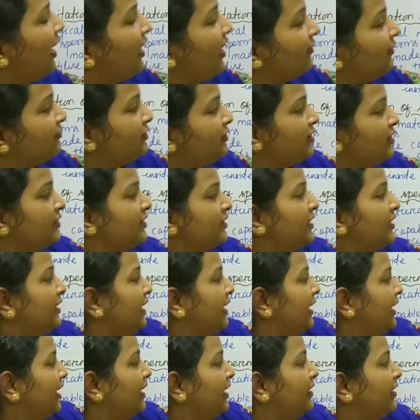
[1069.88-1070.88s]
after
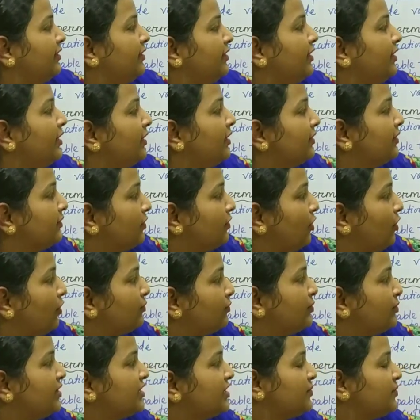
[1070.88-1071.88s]
the end
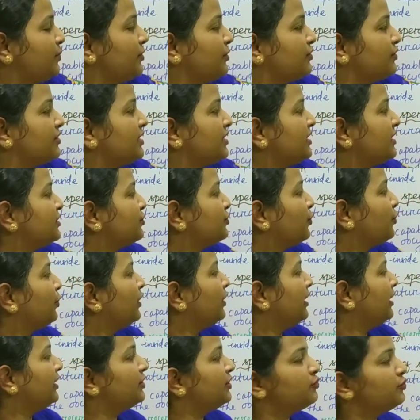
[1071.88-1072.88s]
of this process,
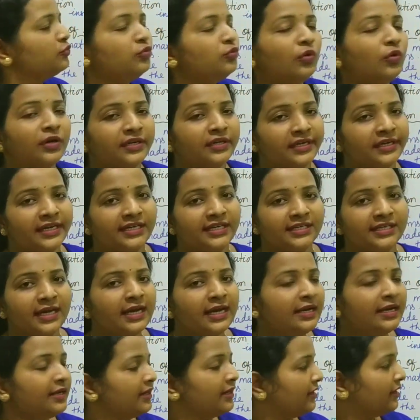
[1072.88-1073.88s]
only 200
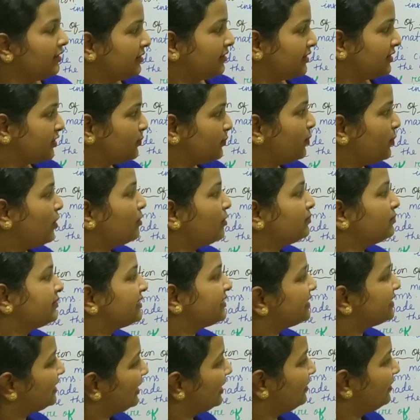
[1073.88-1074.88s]
sperms
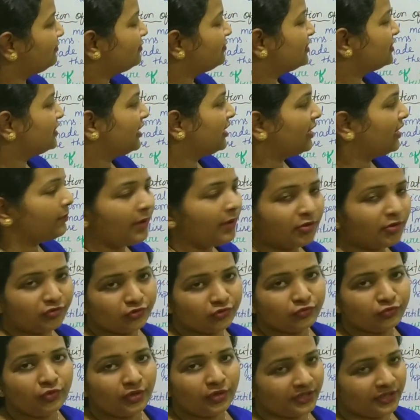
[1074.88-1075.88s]
left, about
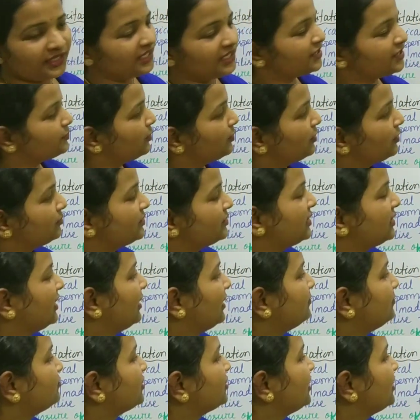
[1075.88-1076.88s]
200 sperms
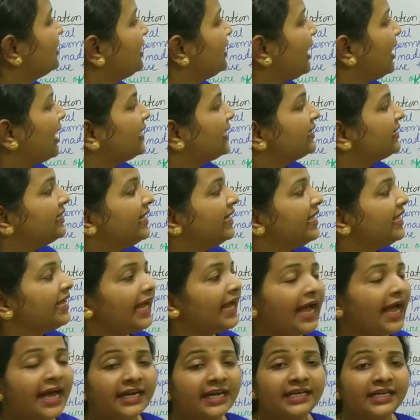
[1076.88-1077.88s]
left, and
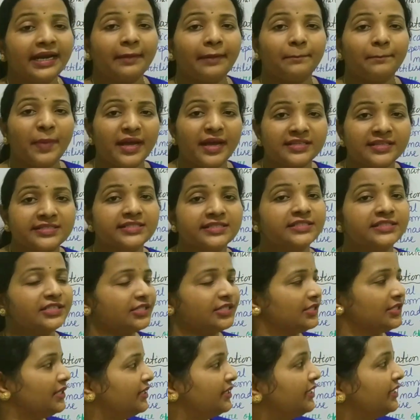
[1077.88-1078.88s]
they are
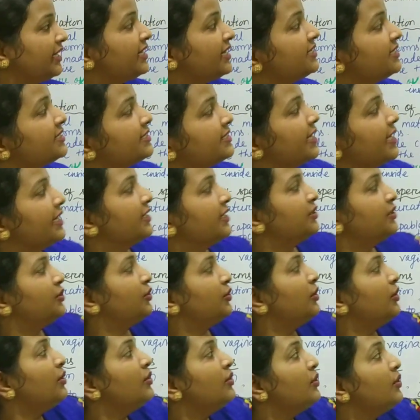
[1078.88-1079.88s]
capacitated inside
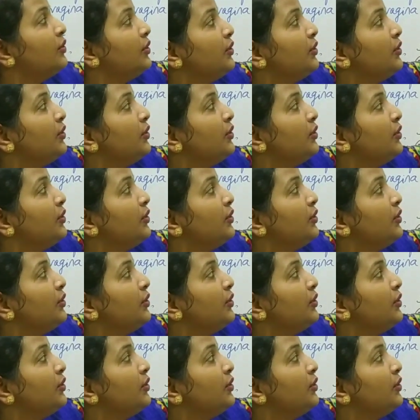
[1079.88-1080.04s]
the